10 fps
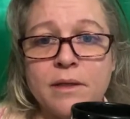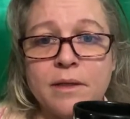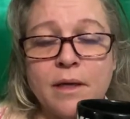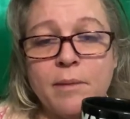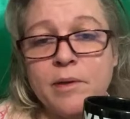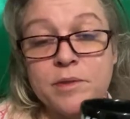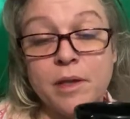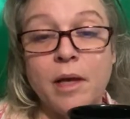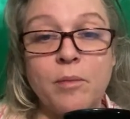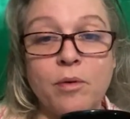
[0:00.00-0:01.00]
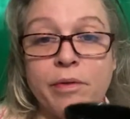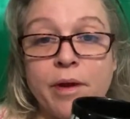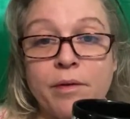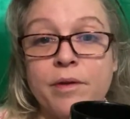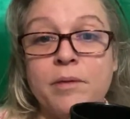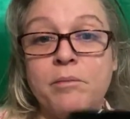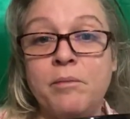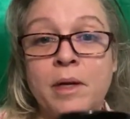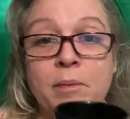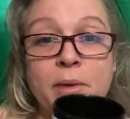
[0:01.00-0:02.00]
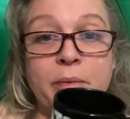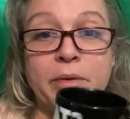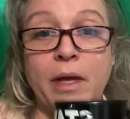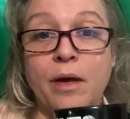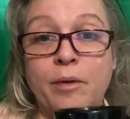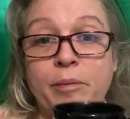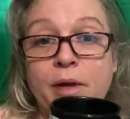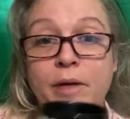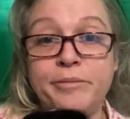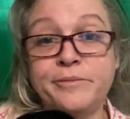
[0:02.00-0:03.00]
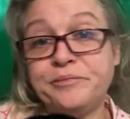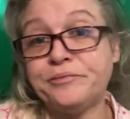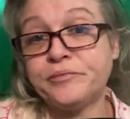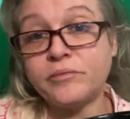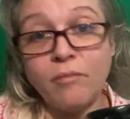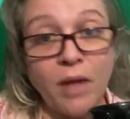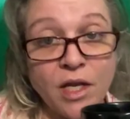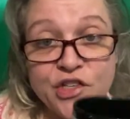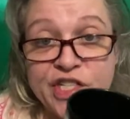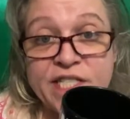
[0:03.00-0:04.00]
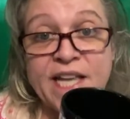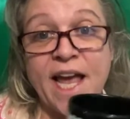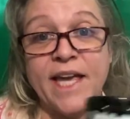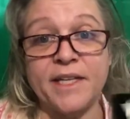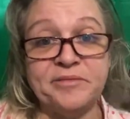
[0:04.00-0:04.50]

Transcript: I mean, there's a lot more there than many people know, but I'm just saying.